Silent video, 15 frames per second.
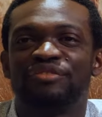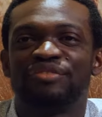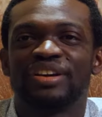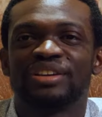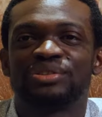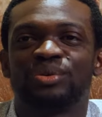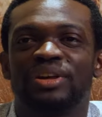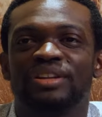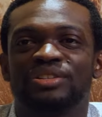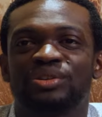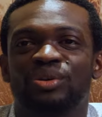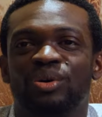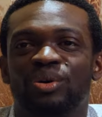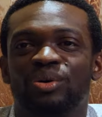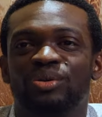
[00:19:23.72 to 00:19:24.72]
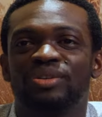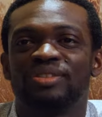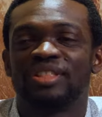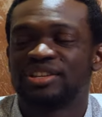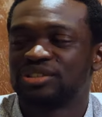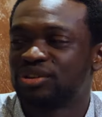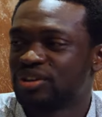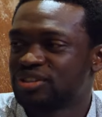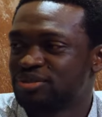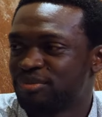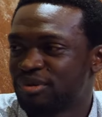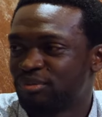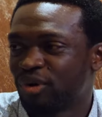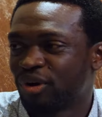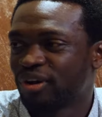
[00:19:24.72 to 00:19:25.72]
The first one is called There's Got to
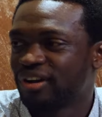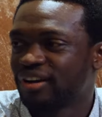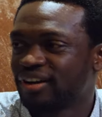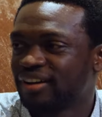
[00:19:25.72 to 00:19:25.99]
Be More.